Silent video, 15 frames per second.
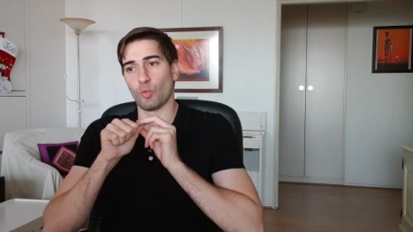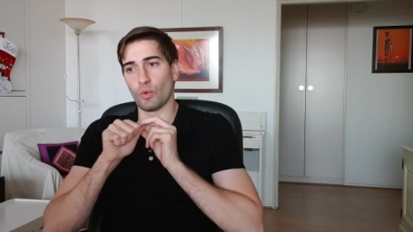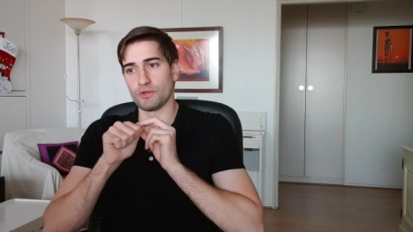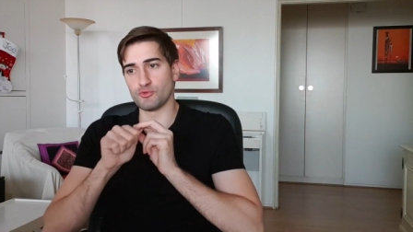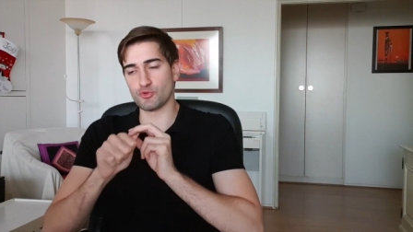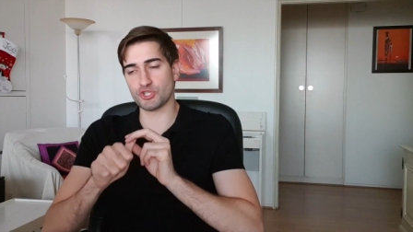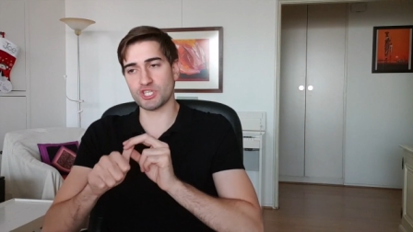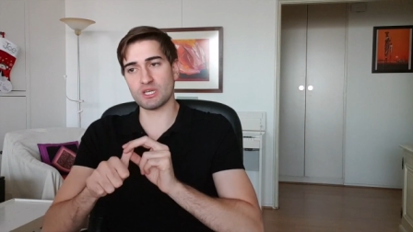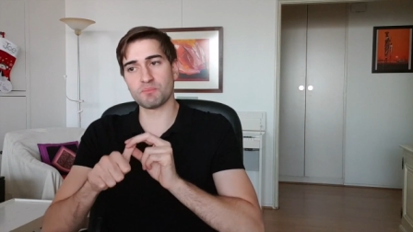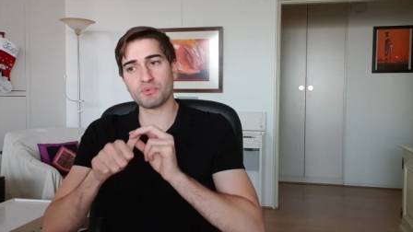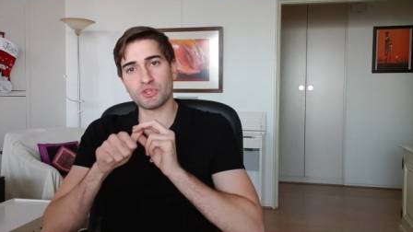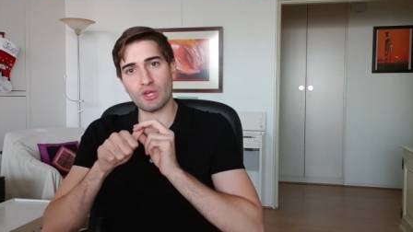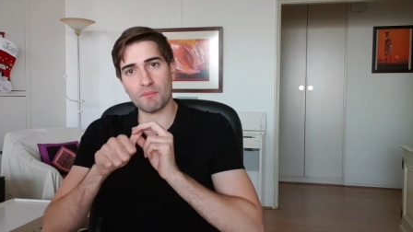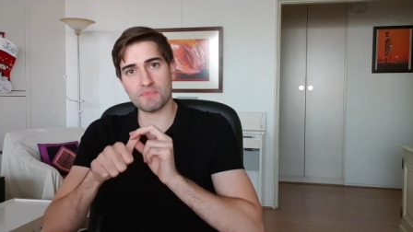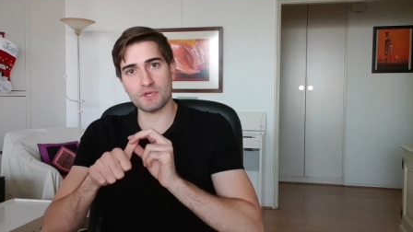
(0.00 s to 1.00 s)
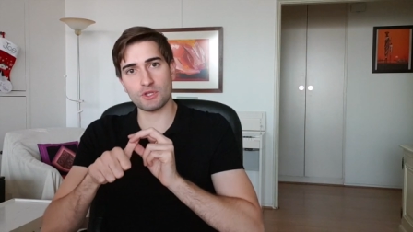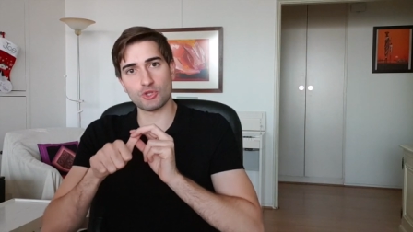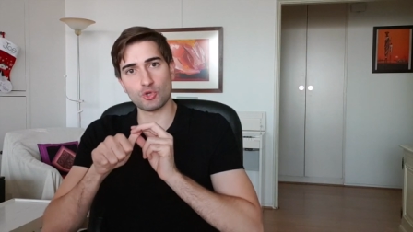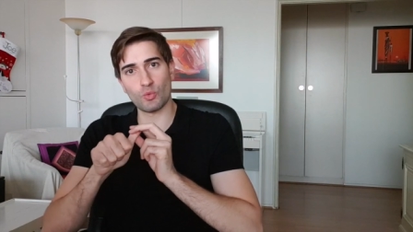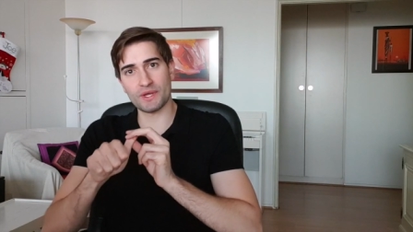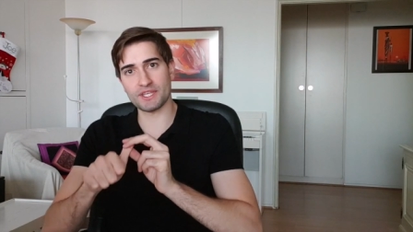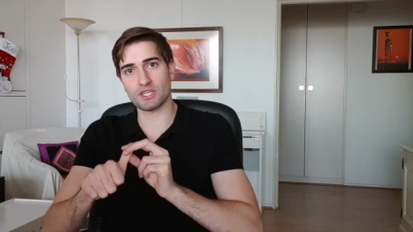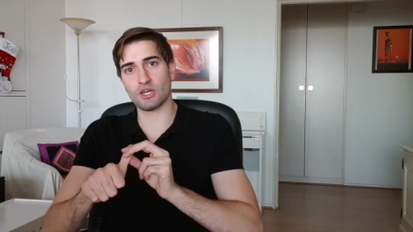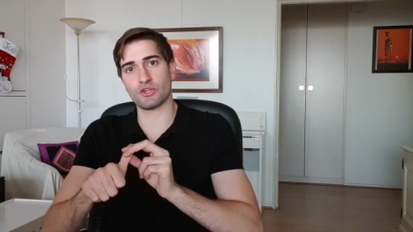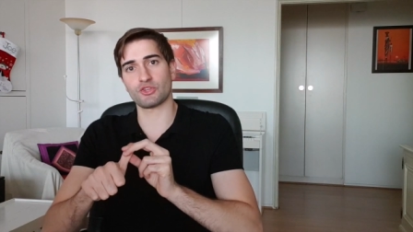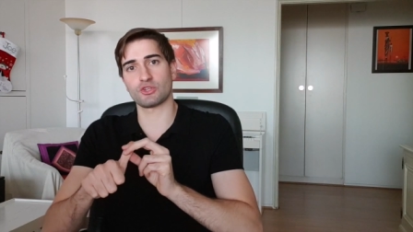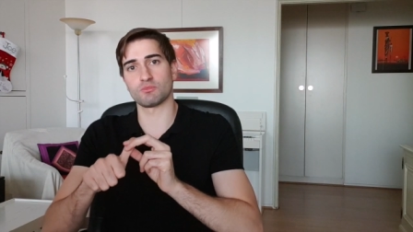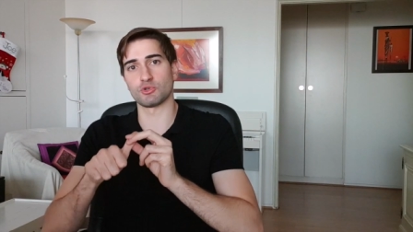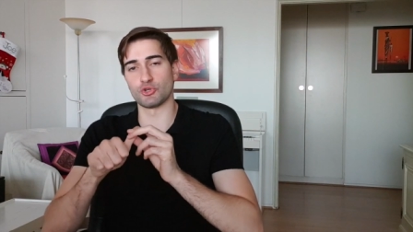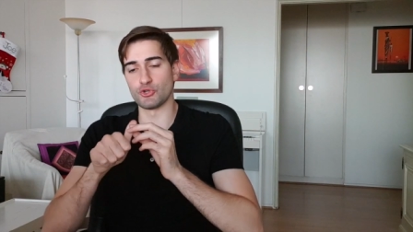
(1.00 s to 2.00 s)
when you ship something to a
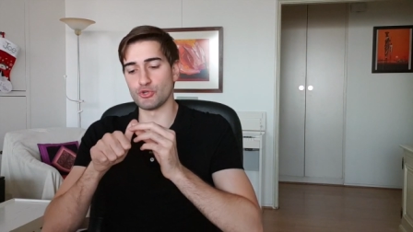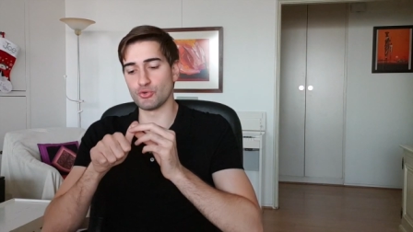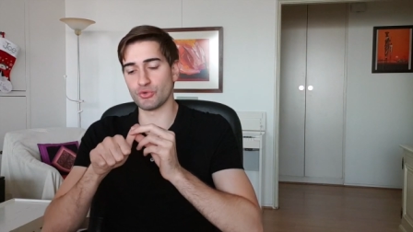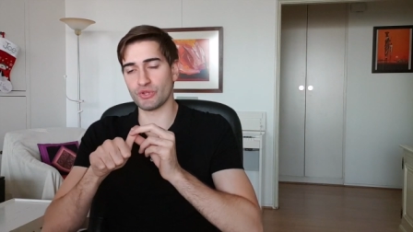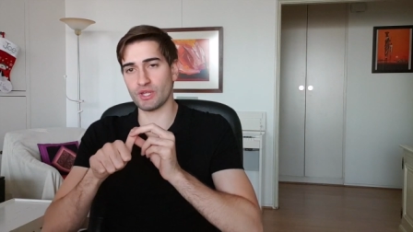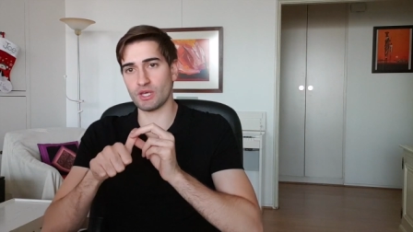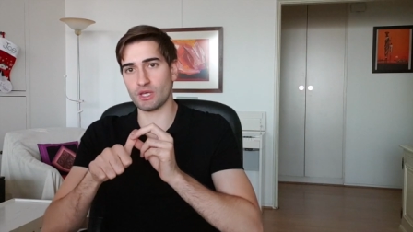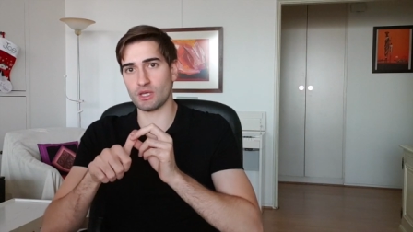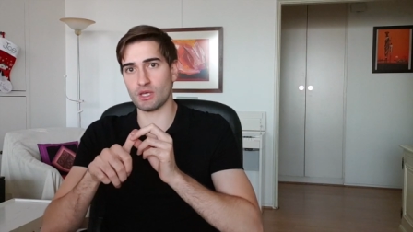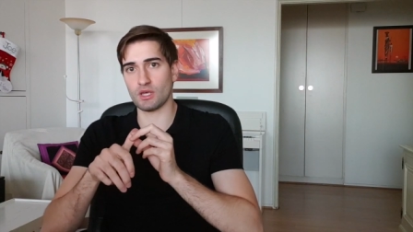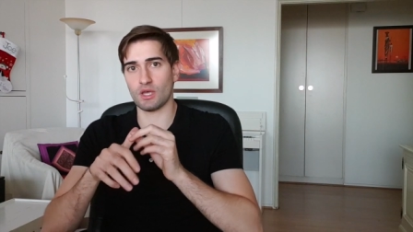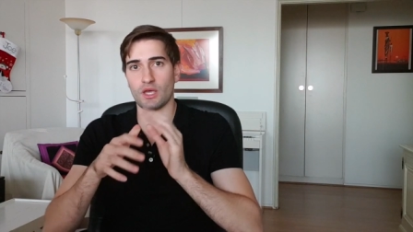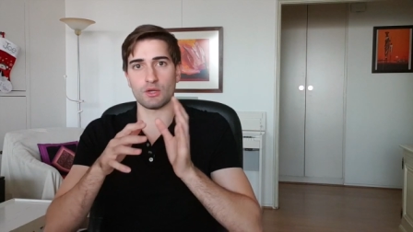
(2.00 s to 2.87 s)
customer using